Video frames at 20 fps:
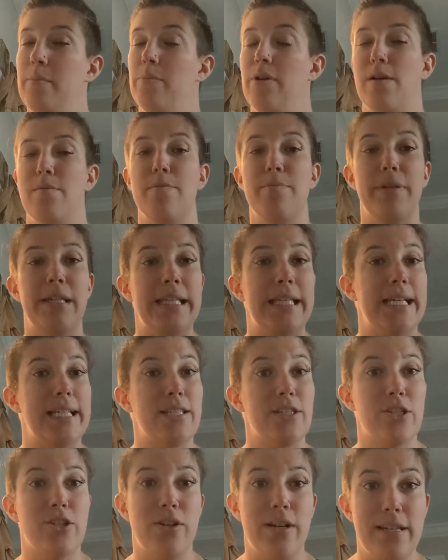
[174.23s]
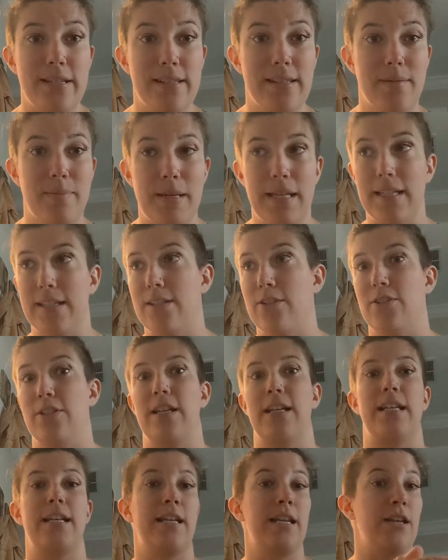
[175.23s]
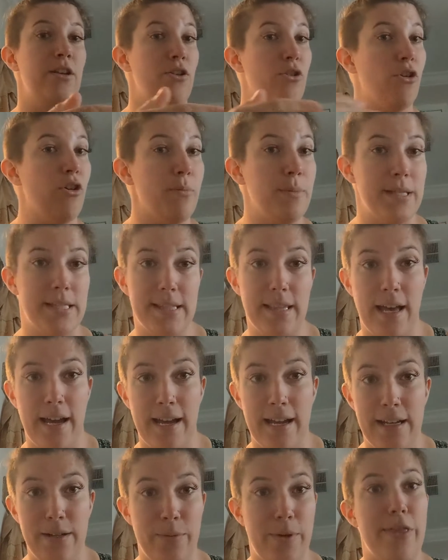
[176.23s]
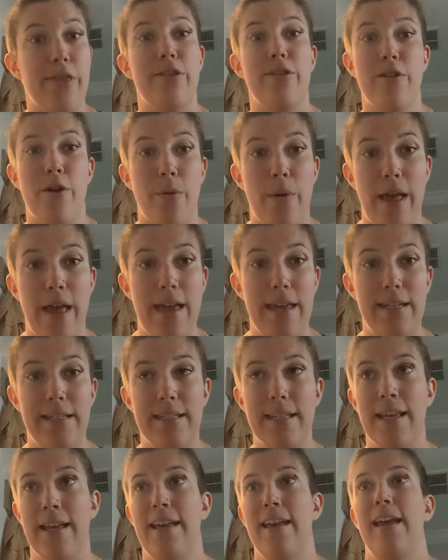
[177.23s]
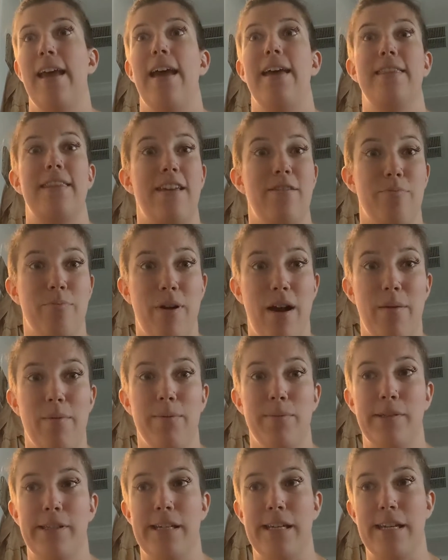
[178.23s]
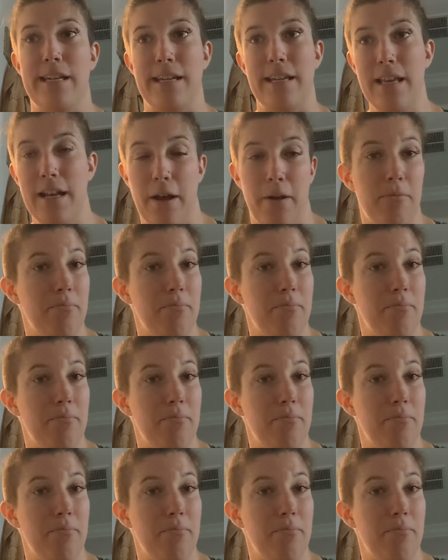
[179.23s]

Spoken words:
probably less stressed because there's not an enormous line with no end, and they've probably,